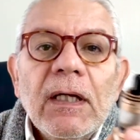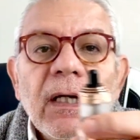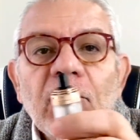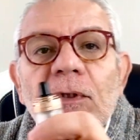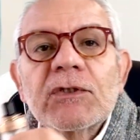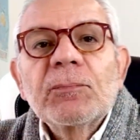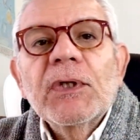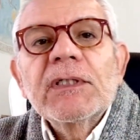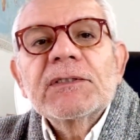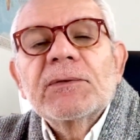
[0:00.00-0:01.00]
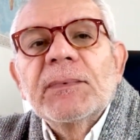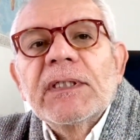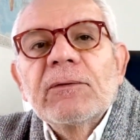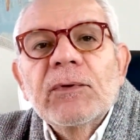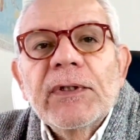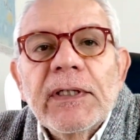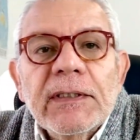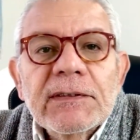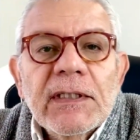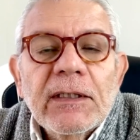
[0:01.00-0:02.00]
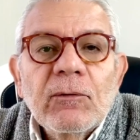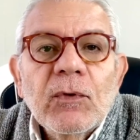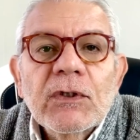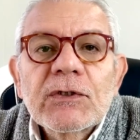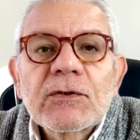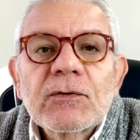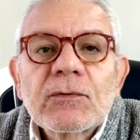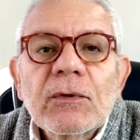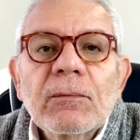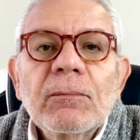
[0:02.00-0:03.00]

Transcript: And what surprised me with it is that it works